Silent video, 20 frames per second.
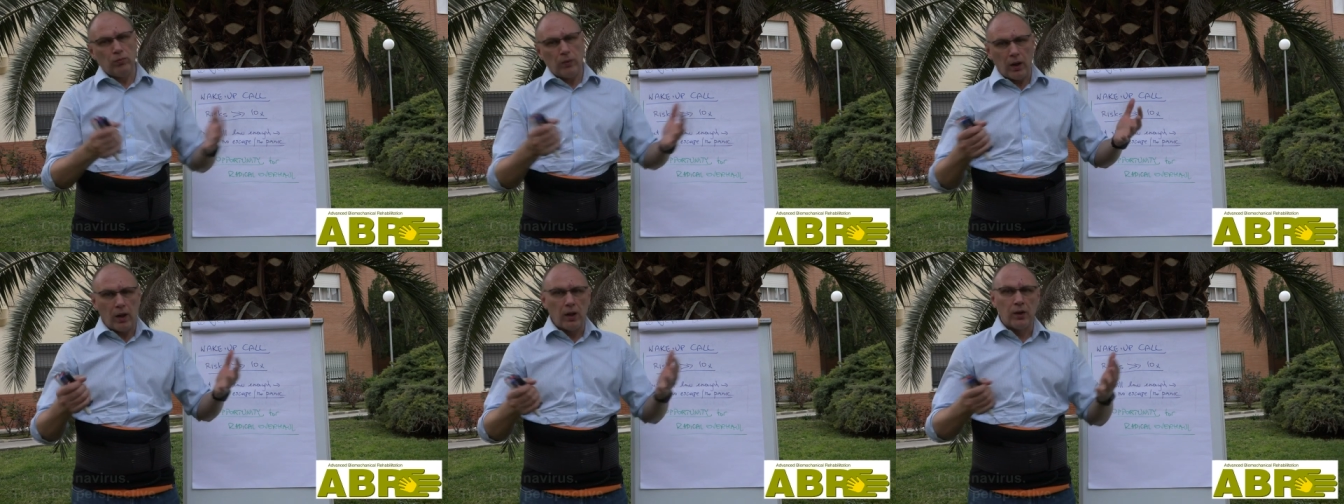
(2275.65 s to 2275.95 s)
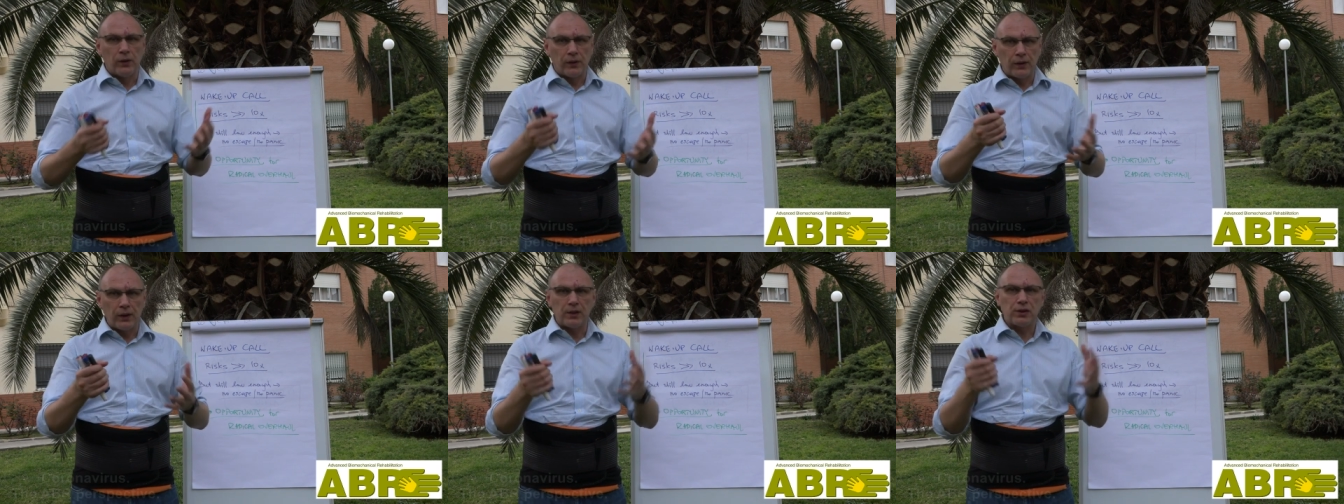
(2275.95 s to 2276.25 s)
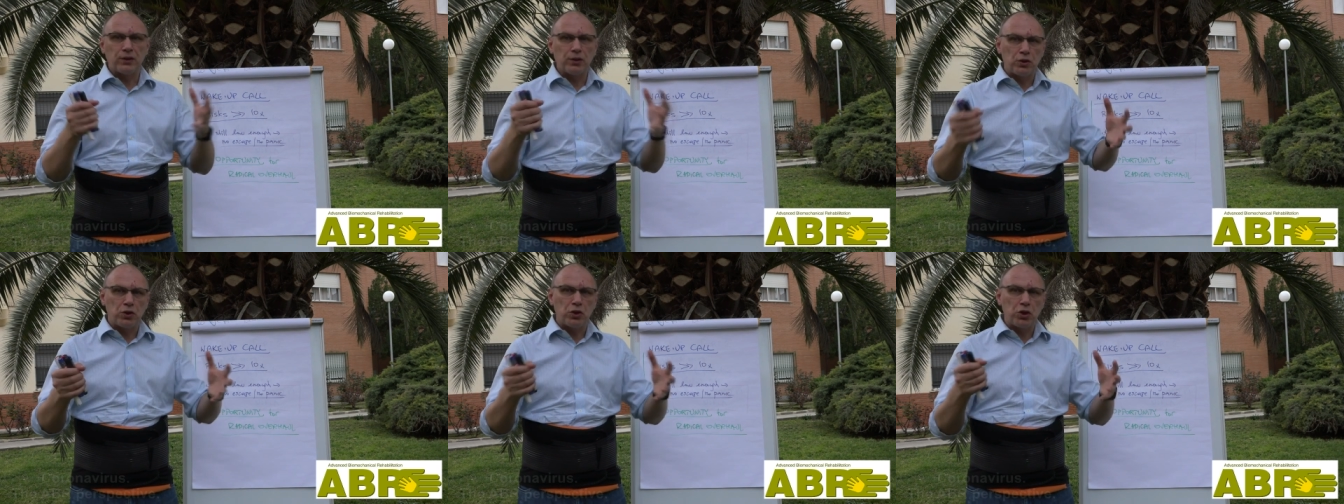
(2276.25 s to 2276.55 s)
in
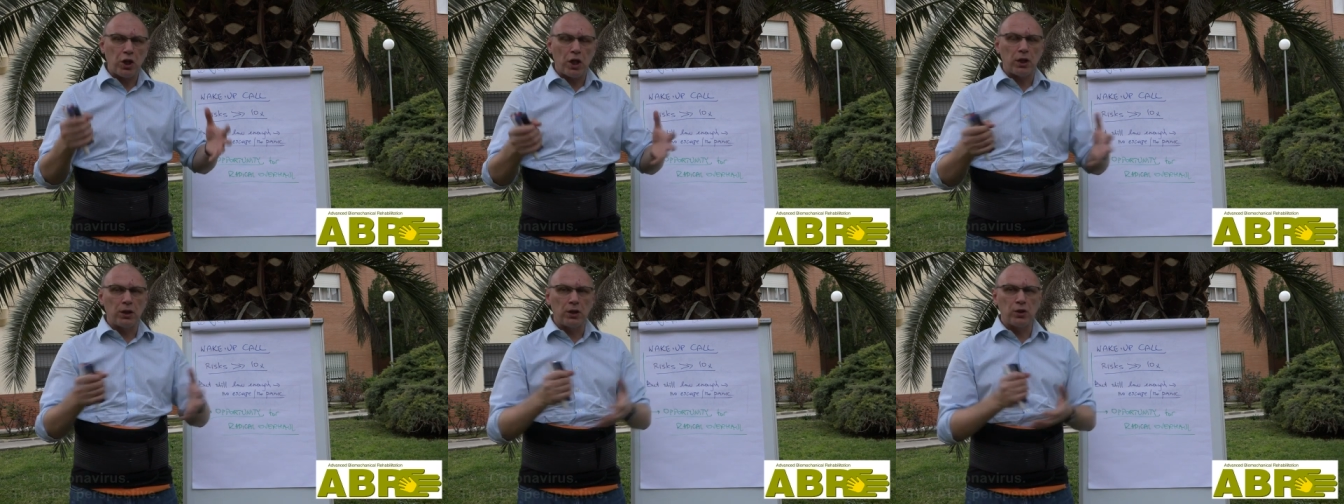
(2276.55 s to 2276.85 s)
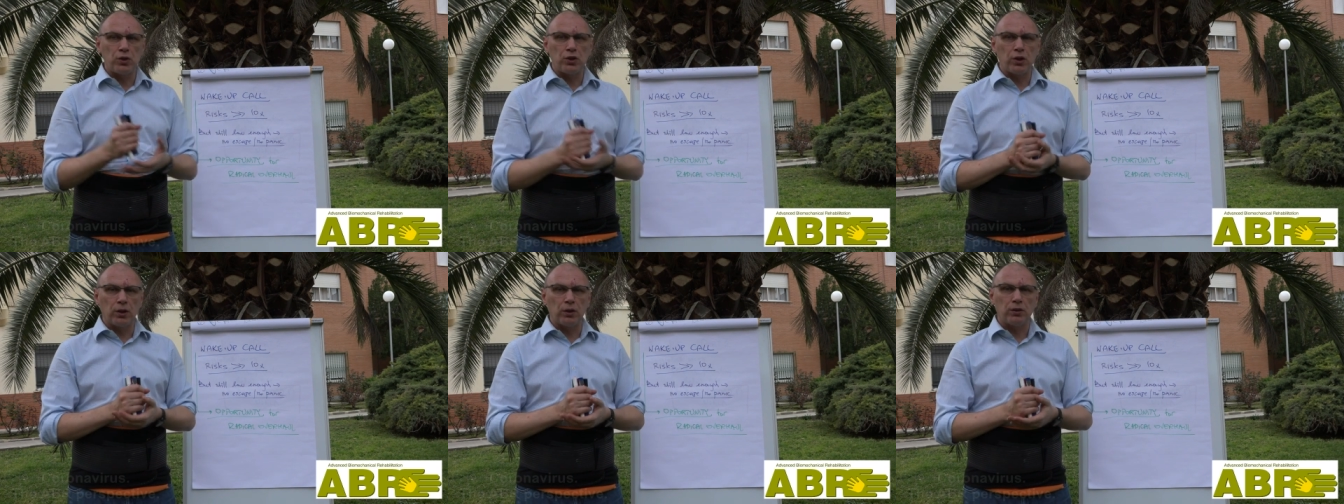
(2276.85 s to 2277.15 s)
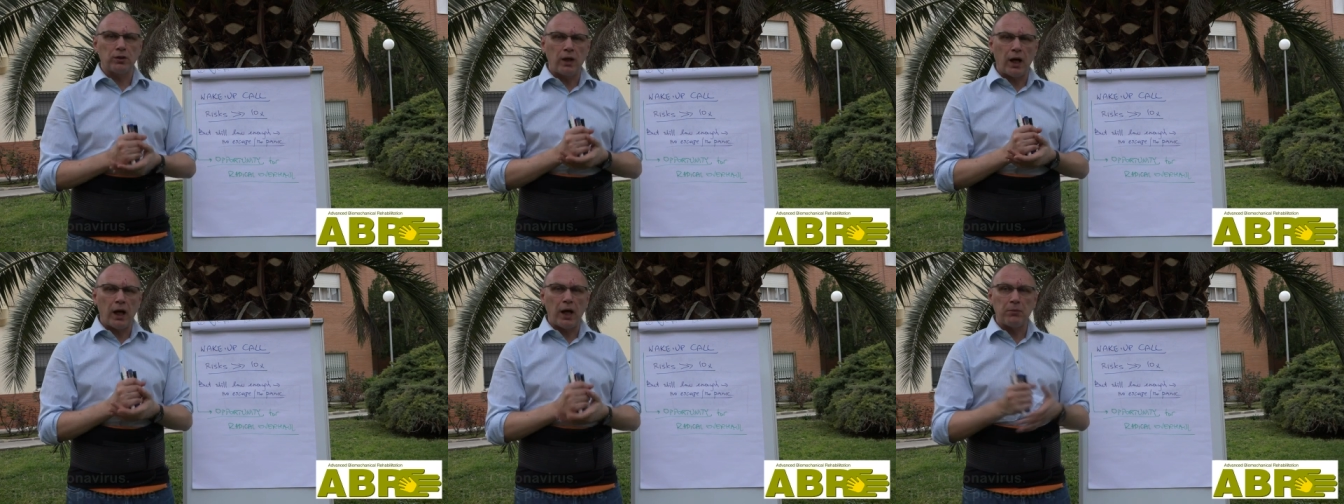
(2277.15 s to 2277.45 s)
these
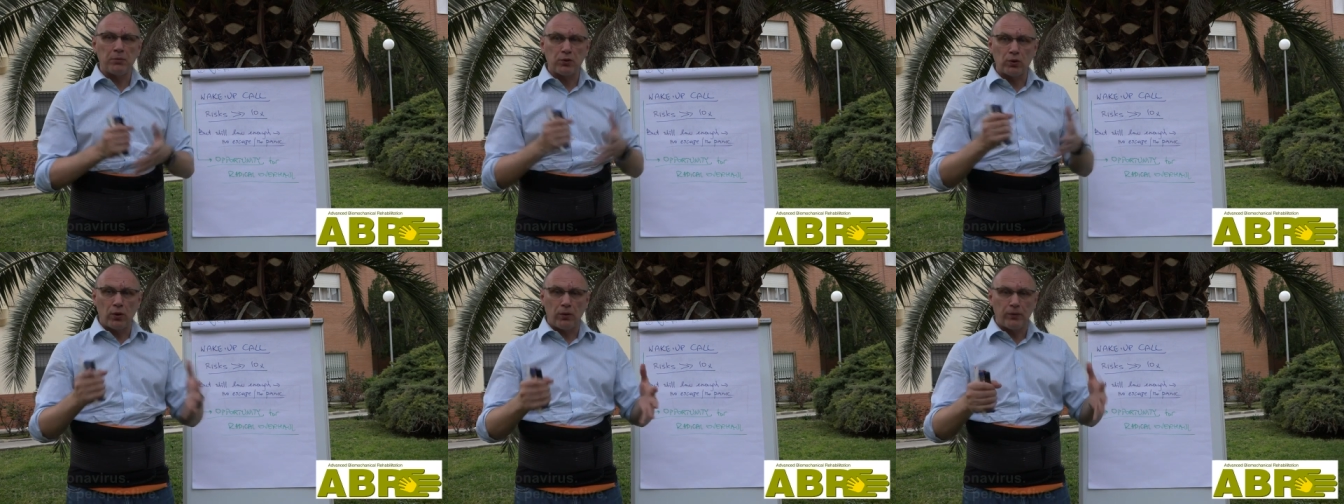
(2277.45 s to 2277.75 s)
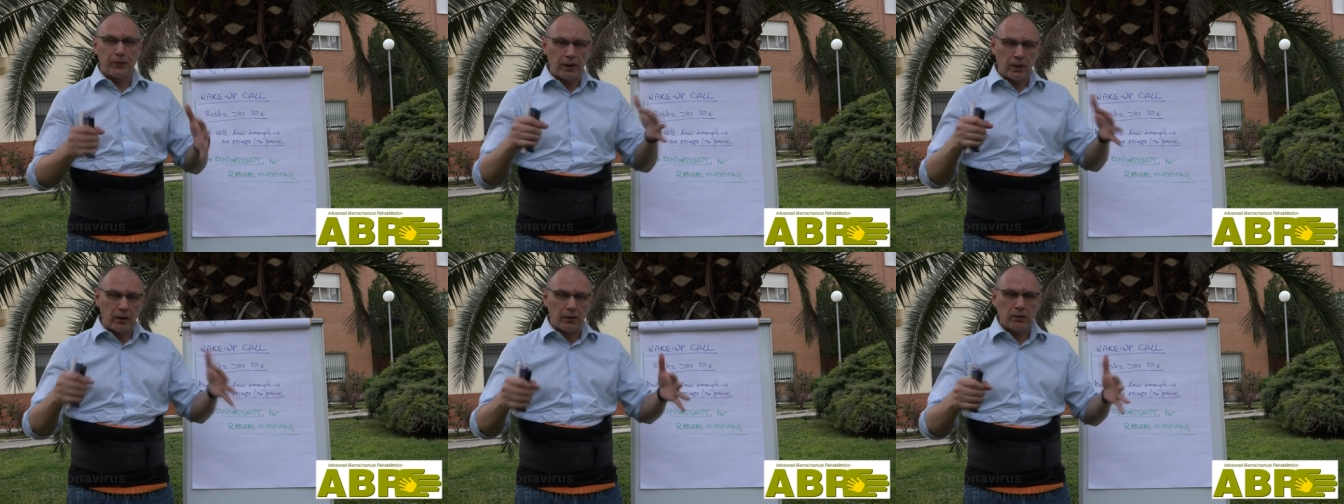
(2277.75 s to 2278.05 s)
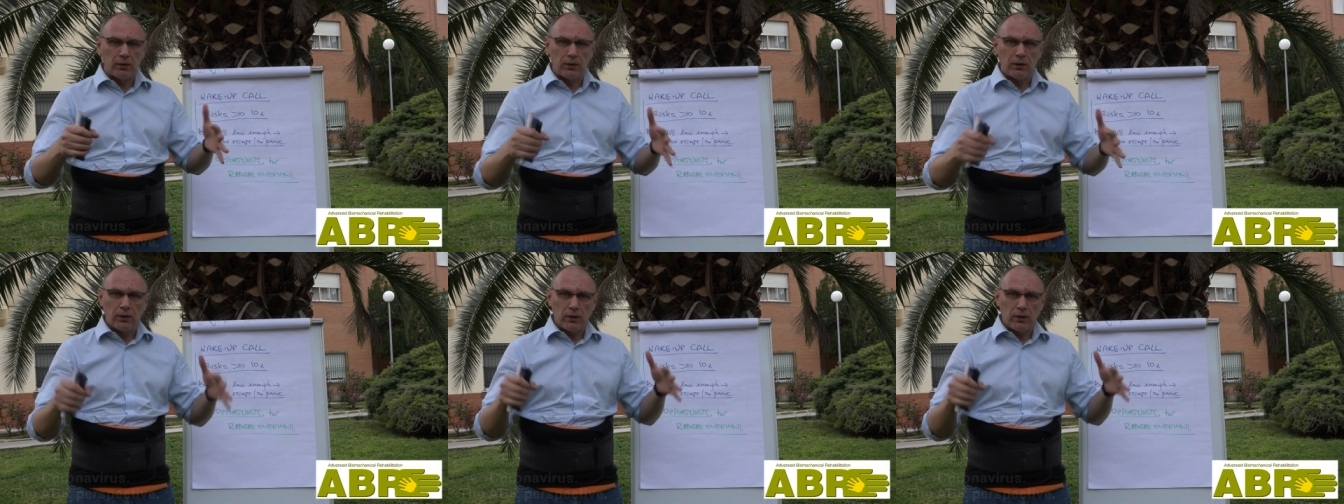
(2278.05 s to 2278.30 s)
challenging times of the